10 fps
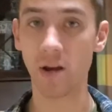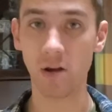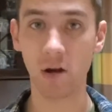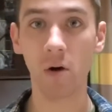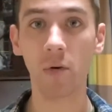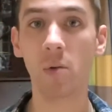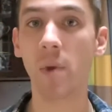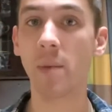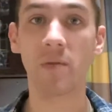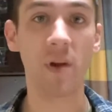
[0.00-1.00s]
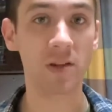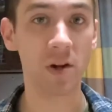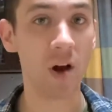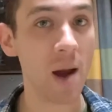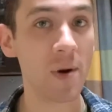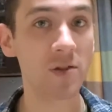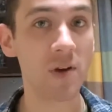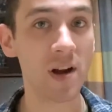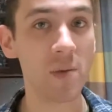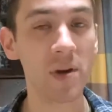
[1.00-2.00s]
know you might be raising your eyebrows right
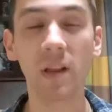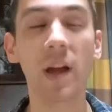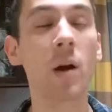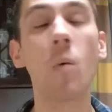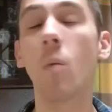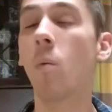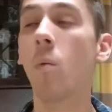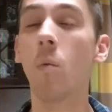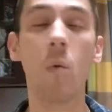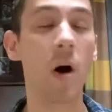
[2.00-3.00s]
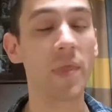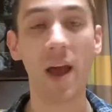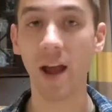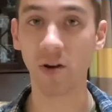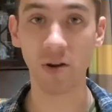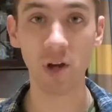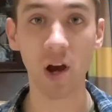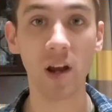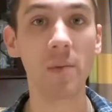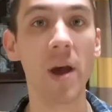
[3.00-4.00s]
now, being like, what the heck are you
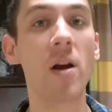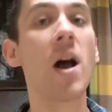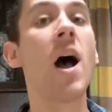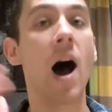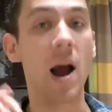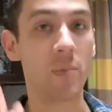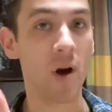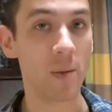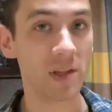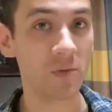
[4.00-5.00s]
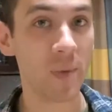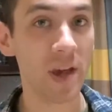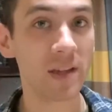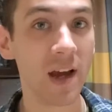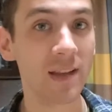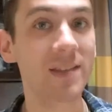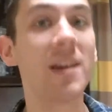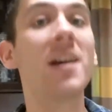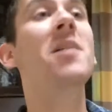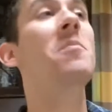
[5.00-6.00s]
talking about? I promise it will make sense.
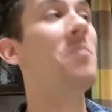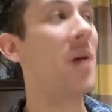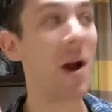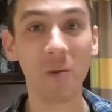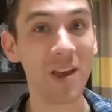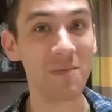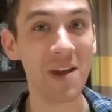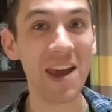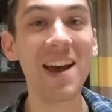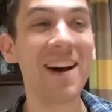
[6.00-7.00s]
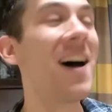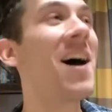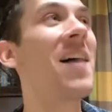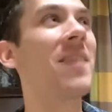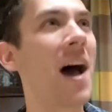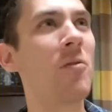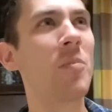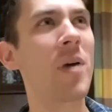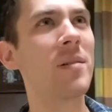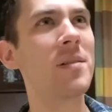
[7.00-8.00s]
Bear with me. That will
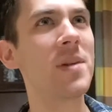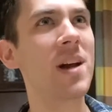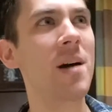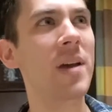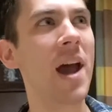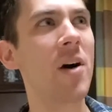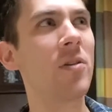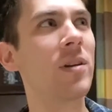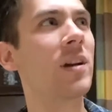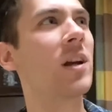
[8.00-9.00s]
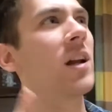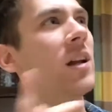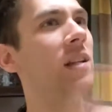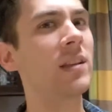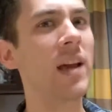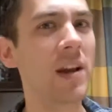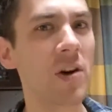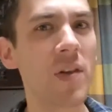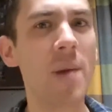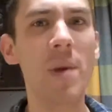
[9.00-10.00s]
probably be coming out later.
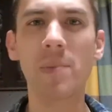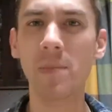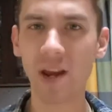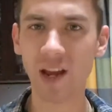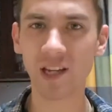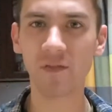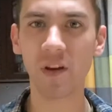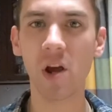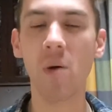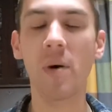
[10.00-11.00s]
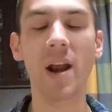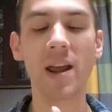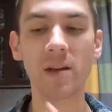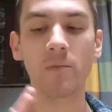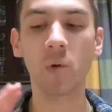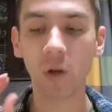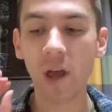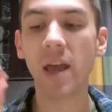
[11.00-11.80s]
That might be my next video, but it will